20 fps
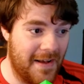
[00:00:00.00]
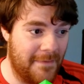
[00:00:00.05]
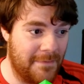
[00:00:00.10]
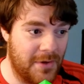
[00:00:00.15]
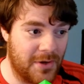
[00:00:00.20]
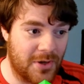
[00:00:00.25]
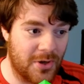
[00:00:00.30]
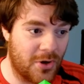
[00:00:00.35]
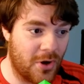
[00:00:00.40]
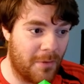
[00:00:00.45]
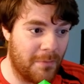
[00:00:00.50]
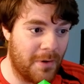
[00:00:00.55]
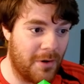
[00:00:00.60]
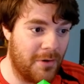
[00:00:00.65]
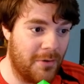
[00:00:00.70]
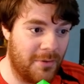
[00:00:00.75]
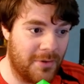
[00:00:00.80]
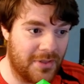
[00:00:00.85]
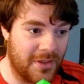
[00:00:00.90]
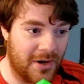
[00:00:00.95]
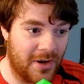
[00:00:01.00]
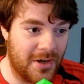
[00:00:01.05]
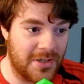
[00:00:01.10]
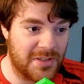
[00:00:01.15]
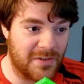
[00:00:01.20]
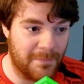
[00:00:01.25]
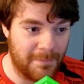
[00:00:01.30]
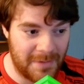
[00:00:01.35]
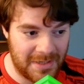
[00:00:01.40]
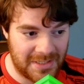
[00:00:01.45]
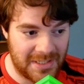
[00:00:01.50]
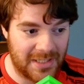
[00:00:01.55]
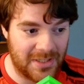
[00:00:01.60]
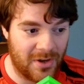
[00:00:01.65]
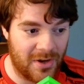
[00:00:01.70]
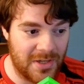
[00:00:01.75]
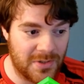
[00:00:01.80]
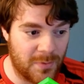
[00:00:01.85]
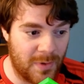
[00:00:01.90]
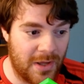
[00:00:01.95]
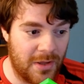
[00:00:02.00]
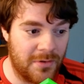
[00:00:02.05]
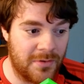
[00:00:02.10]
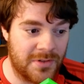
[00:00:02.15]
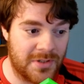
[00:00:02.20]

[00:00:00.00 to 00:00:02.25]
You can combo it with the likes of Mystic Knight as well.